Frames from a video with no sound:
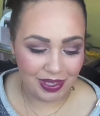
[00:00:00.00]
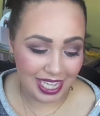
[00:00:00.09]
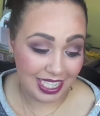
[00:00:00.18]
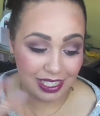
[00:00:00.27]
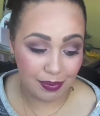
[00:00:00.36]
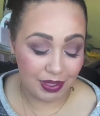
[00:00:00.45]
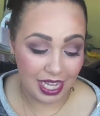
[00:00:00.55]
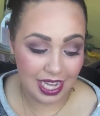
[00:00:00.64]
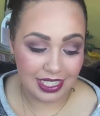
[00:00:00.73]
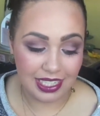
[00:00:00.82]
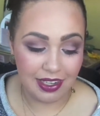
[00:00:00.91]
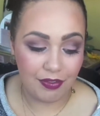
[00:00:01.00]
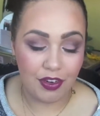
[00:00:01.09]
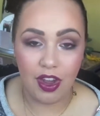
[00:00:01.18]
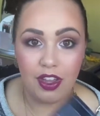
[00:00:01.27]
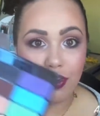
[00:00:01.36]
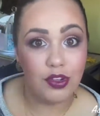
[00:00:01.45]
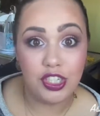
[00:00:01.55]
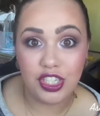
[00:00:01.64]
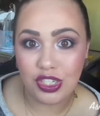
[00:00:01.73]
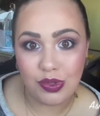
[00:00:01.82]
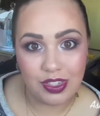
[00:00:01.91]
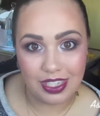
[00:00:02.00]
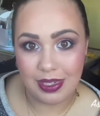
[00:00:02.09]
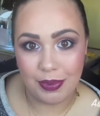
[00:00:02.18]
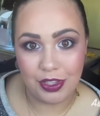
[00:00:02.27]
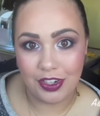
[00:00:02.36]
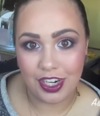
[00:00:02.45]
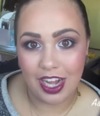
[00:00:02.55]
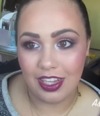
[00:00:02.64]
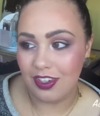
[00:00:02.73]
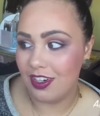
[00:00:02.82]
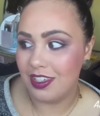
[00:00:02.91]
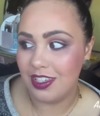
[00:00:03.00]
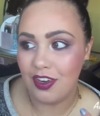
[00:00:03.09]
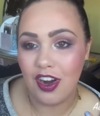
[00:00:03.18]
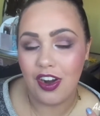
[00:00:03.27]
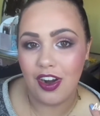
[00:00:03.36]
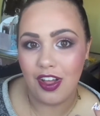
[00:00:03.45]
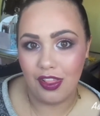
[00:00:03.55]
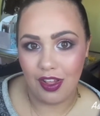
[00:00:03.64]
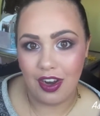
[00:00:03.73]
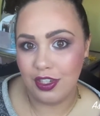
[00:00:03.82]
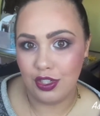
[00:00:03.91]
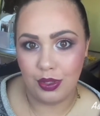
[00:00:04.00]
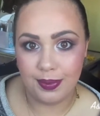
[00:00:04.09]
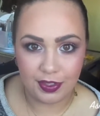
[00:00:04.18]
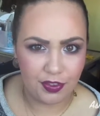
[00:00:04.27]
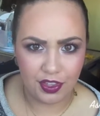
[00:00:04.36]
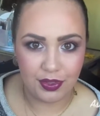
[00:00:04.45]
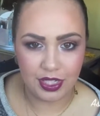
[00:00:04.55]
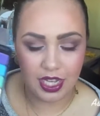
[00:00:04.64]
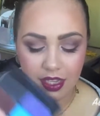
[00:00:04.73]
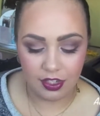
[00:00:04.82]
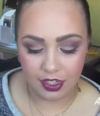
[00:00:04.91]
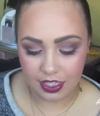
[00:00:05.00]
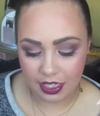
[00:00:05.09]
that's a plus, and if not, you can just use similar colors. There are a lot of dupes for those colors.